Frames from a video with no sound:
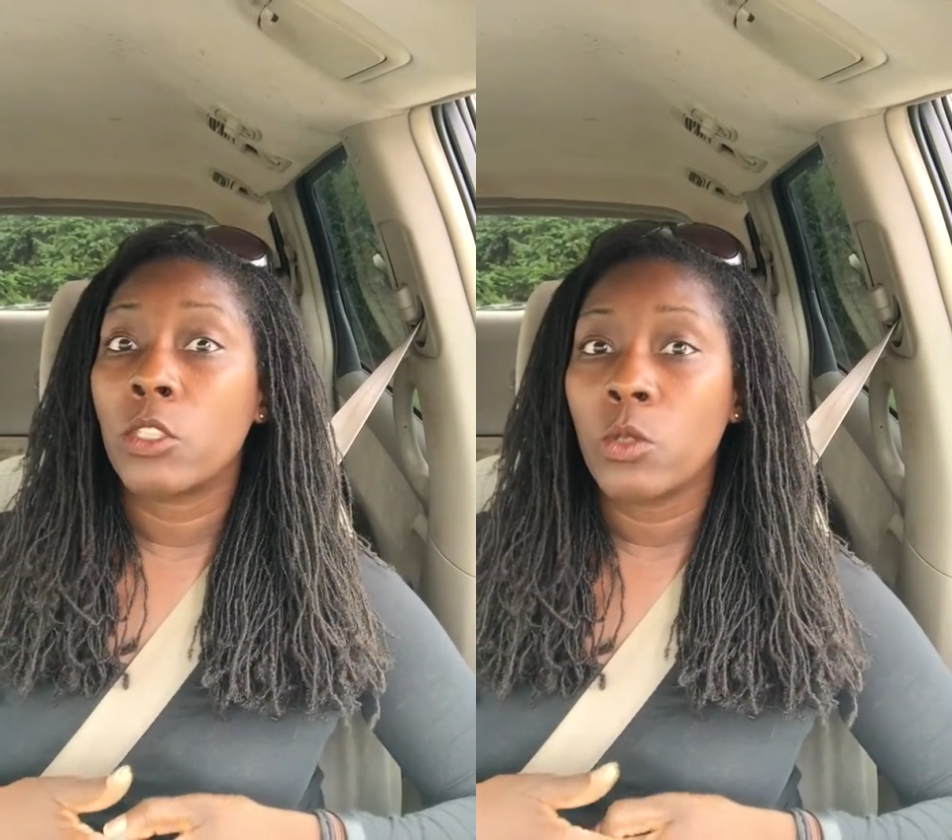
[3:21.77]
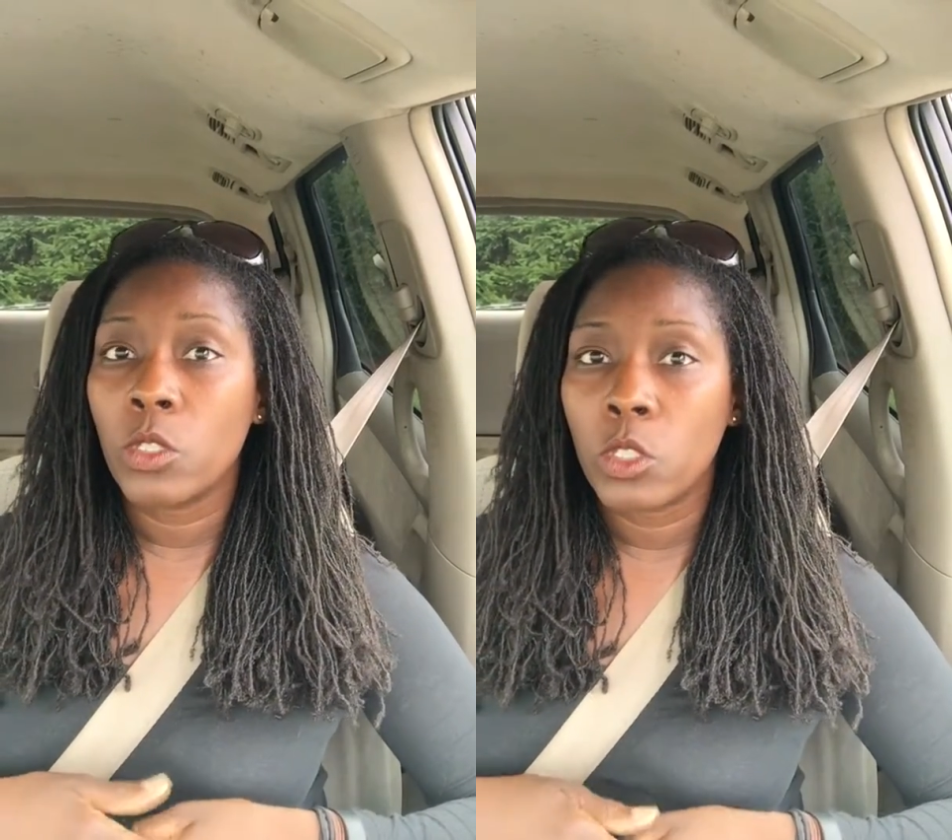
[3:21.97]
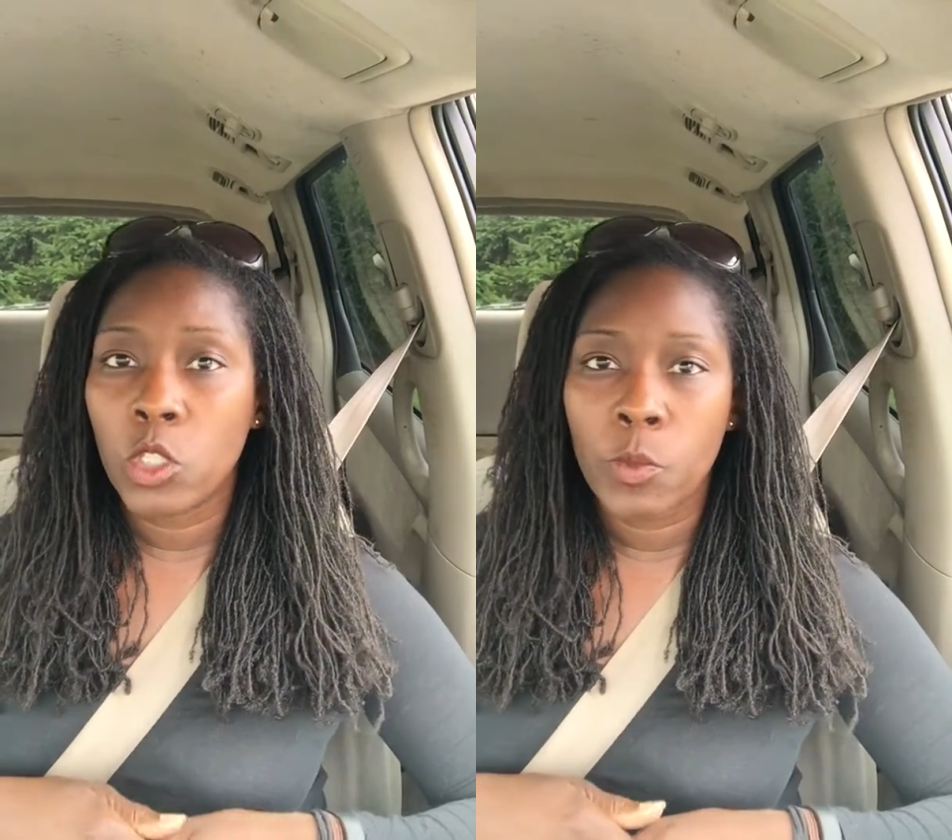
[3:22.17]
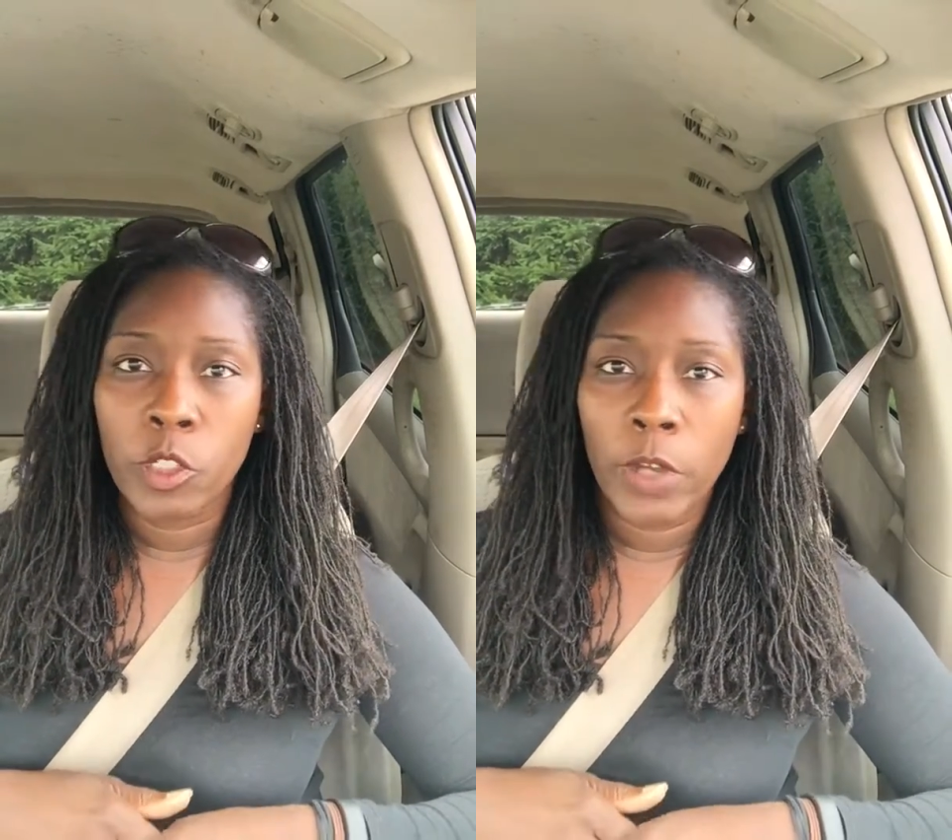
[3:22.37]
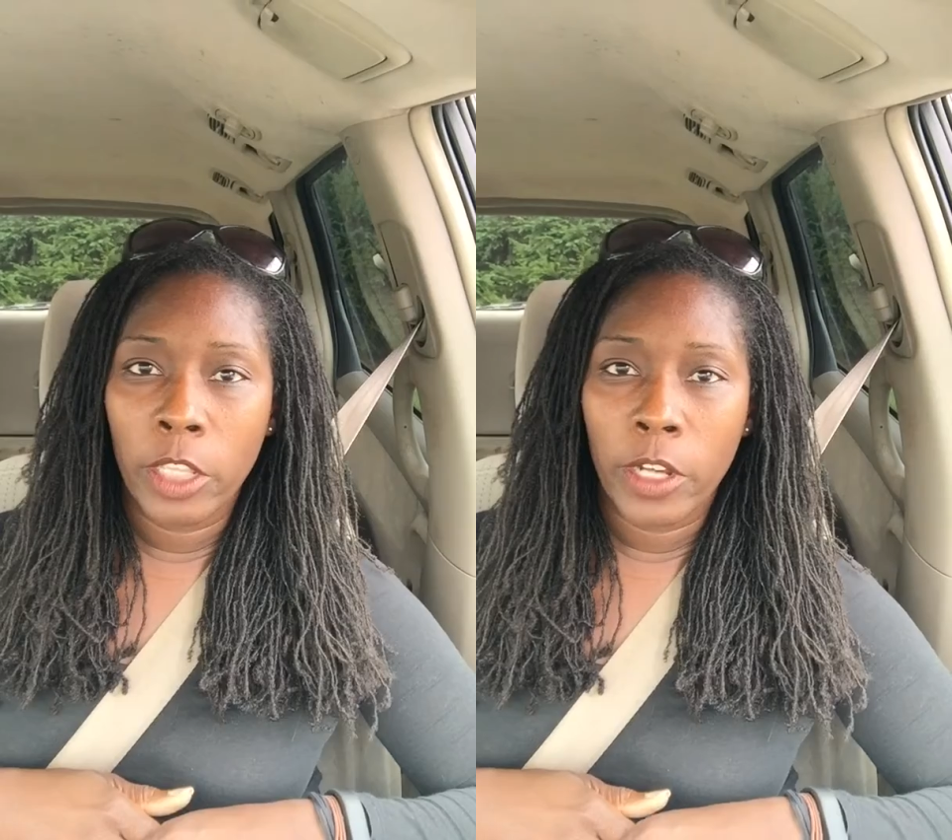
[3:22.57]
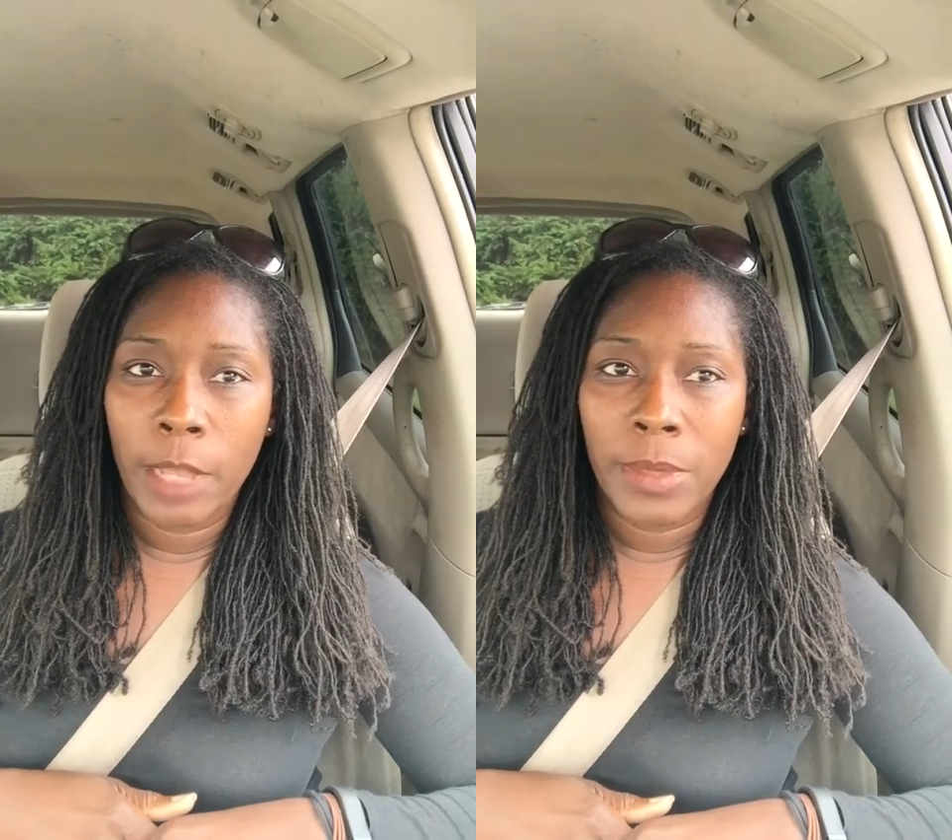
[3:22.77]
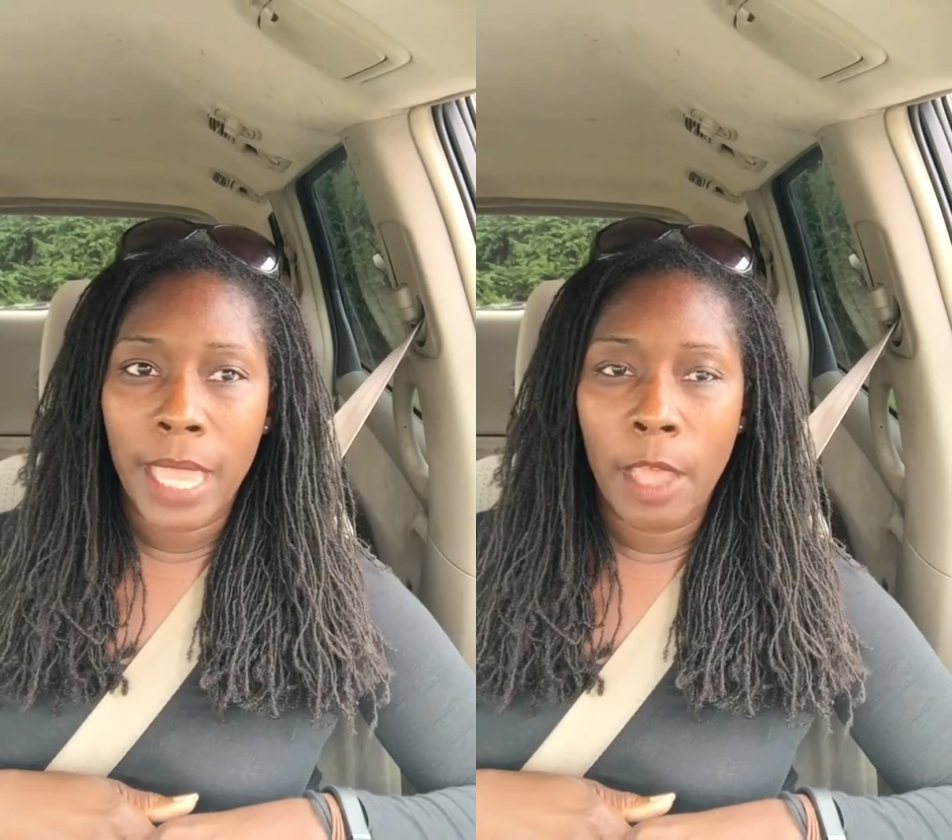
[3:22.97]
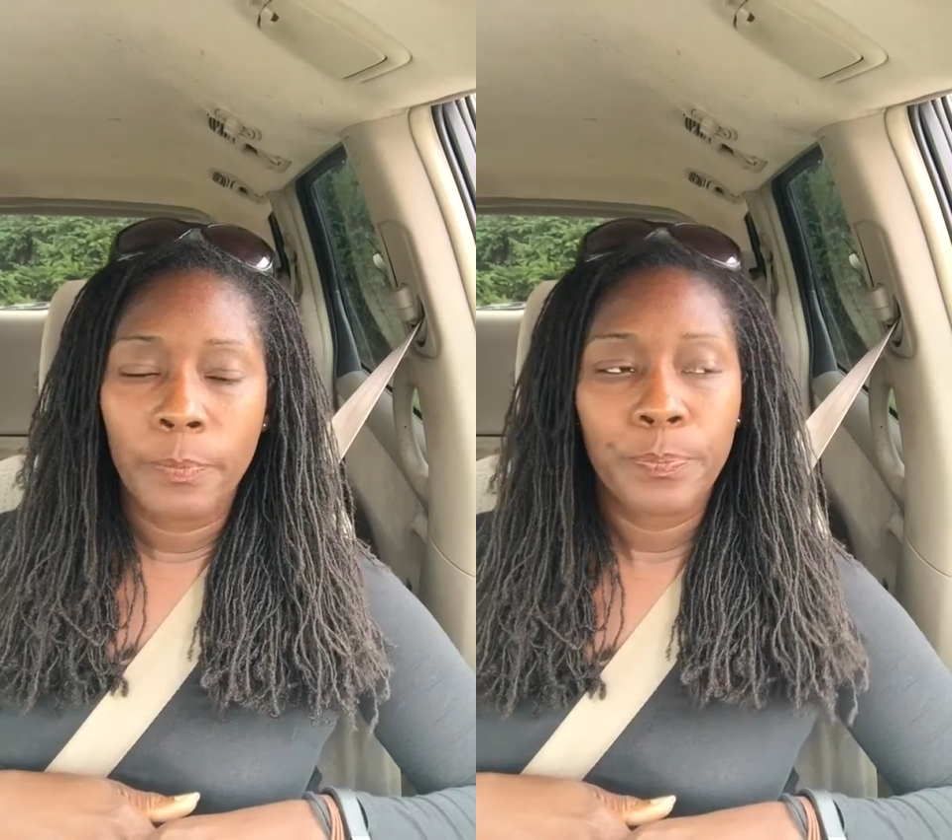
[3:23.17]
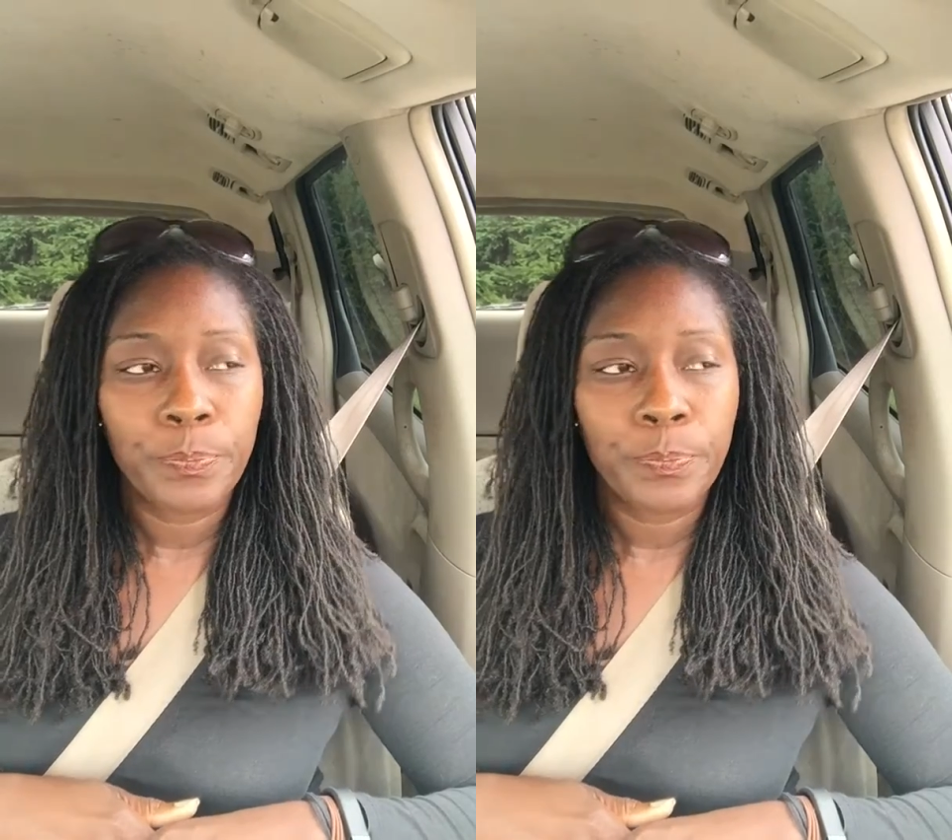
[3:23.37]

as soon as the super trailer comes out.